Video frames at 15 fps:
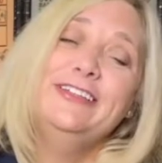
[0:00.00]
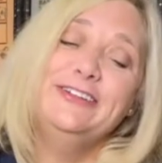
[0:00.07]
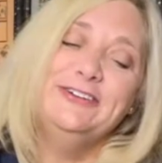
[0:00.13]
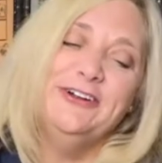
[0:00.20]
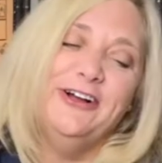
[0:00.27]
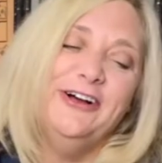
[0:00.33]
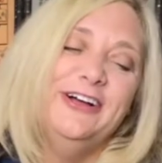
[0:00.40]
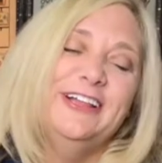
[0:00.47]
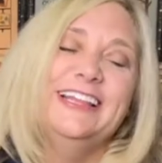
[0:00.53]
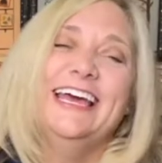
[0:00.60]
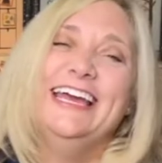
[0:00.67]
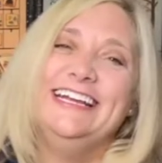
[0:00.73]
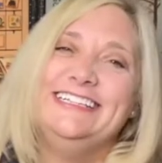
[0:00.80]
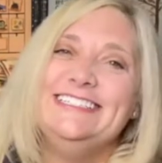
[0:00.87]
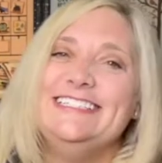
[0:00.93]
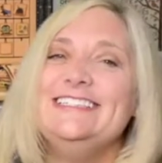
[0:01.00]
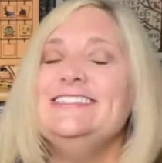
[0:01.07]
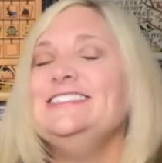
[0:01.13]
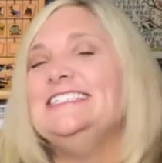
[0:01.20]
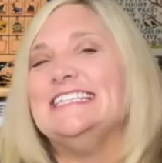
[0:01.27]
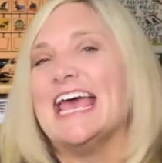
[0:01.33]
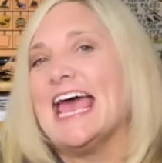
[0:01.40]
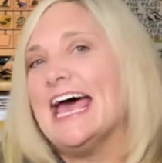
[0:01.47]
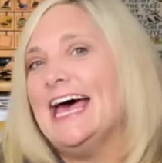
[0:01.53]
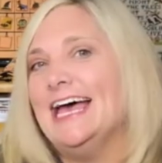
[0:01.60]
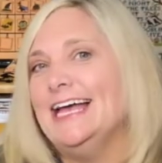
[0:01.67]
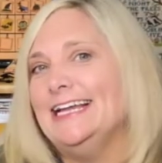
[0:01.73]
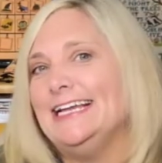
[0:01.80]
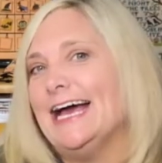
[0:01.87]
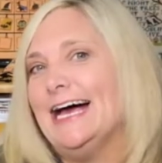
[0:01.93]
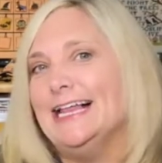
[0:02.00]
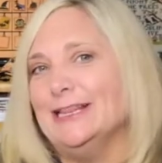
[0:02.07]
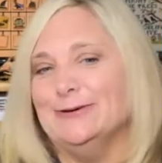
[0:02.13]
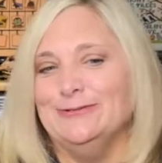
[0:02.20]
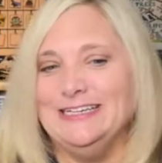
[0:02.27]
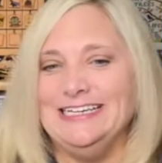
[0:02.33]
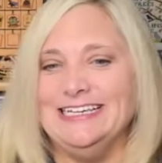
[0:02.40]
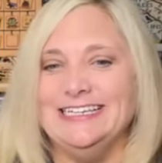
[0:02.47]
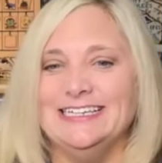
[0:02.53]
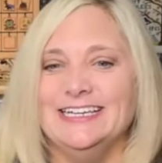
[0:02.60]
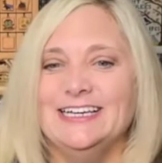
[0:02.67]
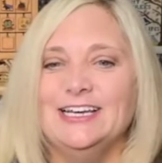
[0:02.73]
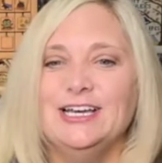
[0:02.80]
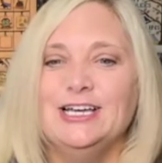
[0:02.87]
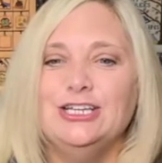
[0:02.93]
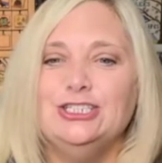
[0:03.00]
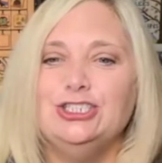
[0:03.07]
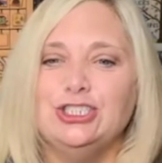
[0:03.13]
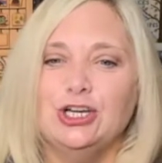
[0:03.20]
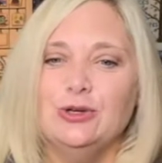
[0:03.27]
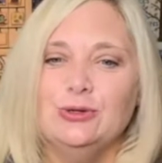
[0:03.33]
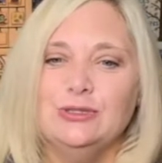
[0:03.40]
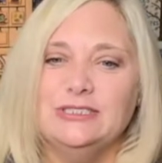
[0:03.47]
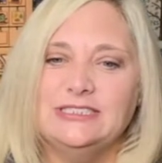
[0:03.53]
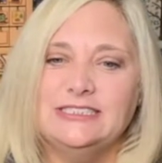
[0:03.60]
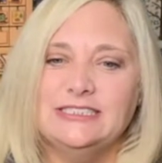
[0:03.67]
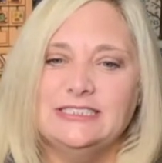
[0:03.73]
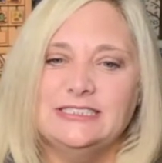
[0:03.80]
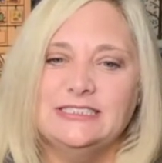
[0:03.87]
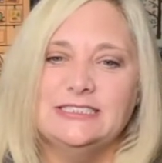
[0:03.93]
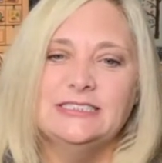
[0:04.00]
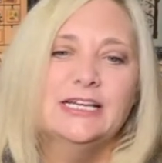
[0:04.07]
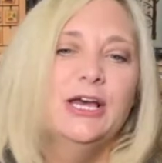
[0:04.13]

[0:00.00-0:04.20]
they're all like dad Halloween jokes